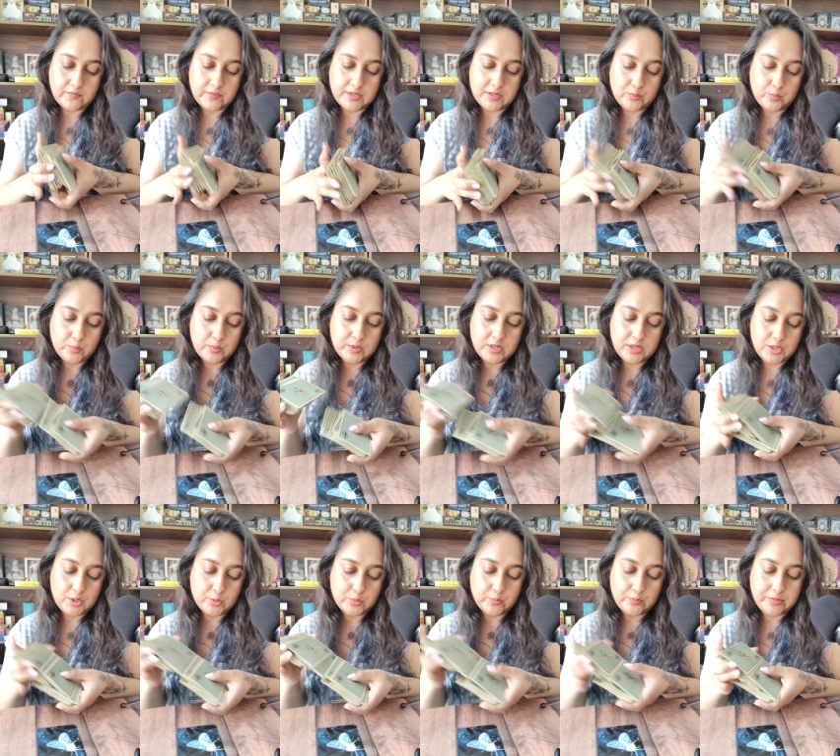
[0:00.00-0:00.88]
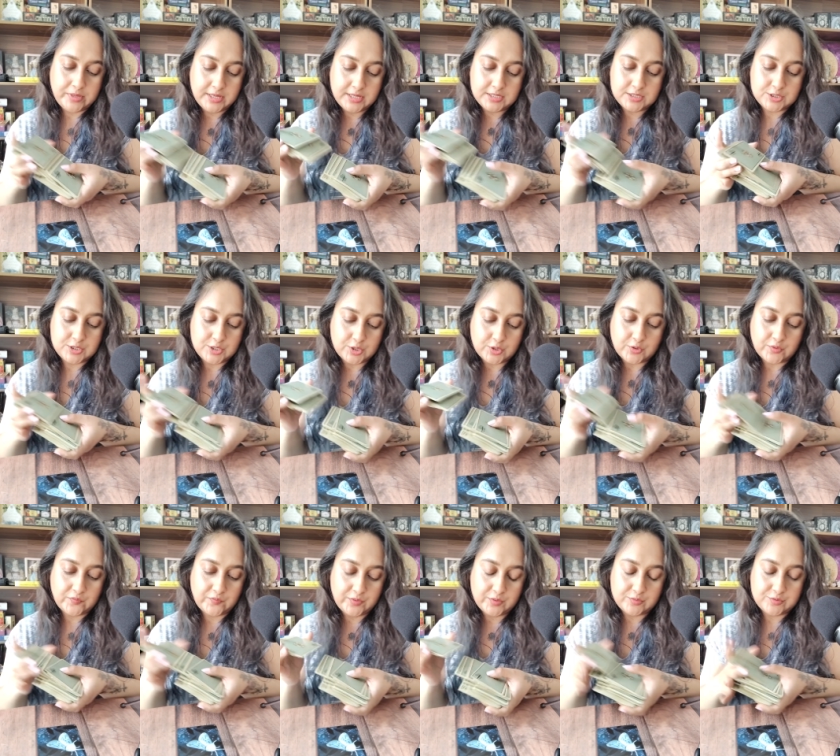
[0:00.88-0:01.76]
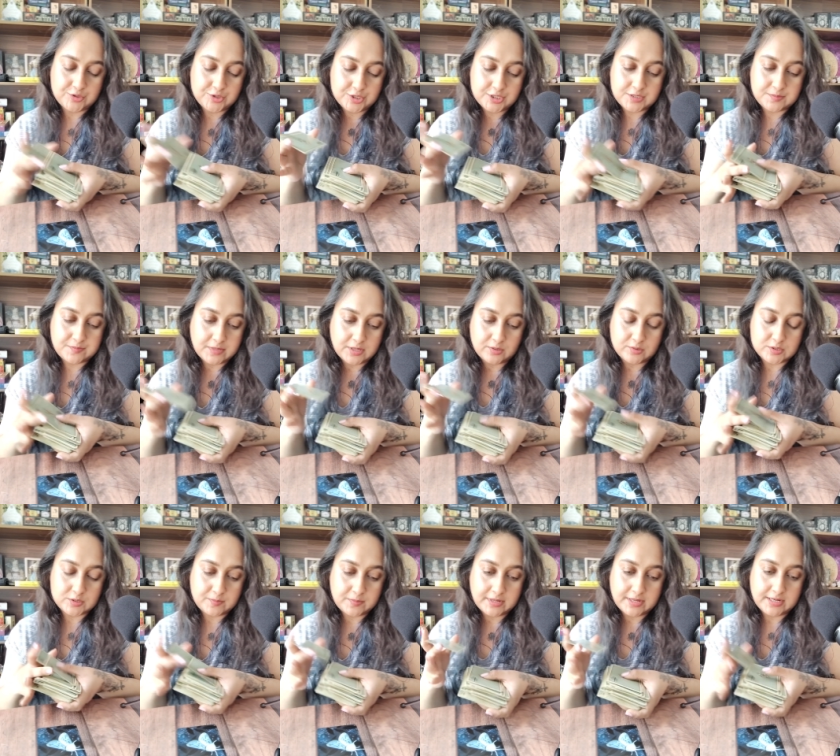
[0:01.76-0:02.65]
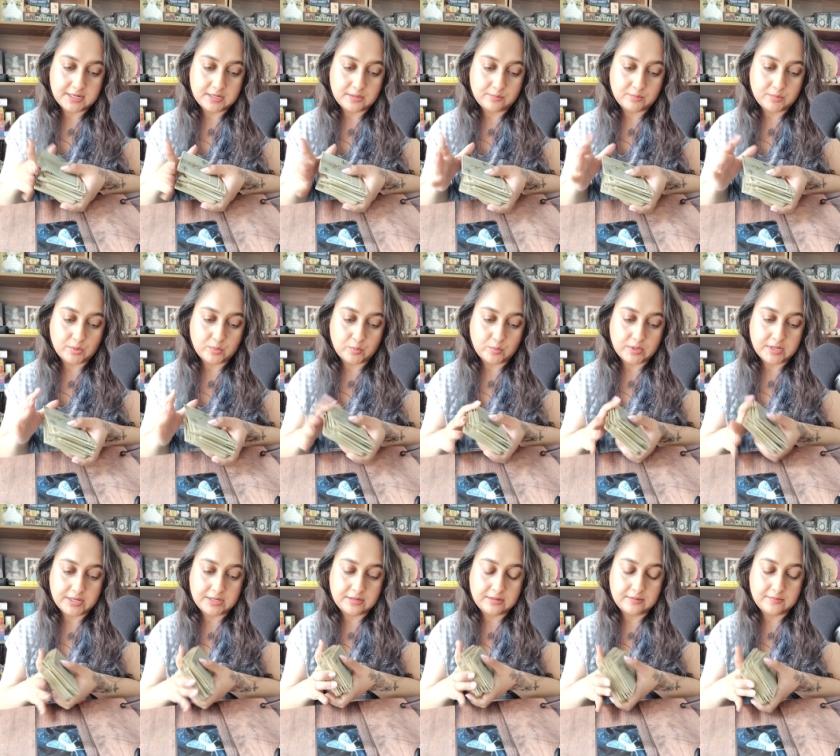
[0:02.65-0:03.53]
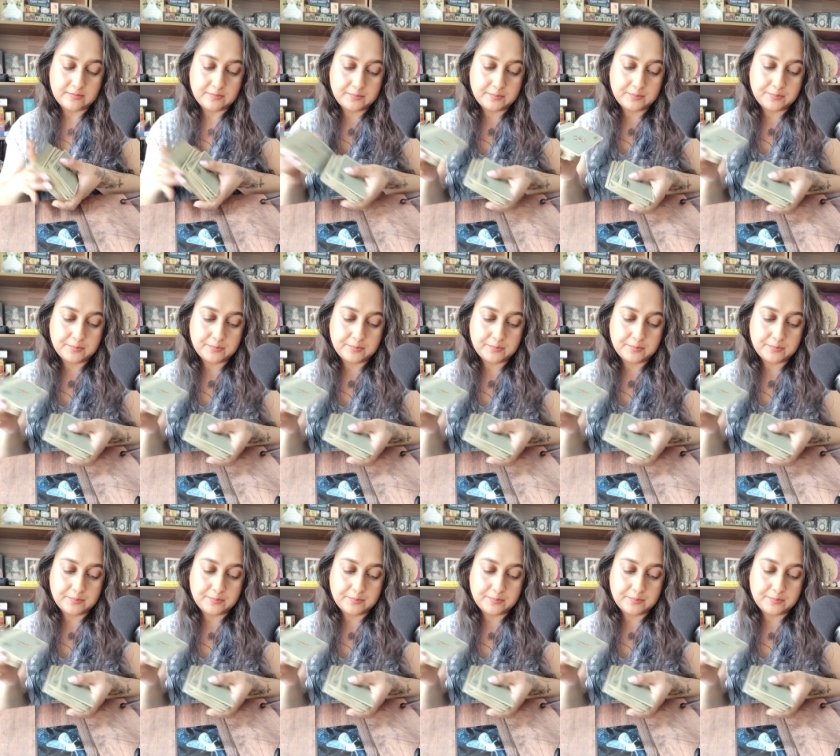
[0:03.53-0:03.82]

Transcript: When will you meet your future spouse by number one?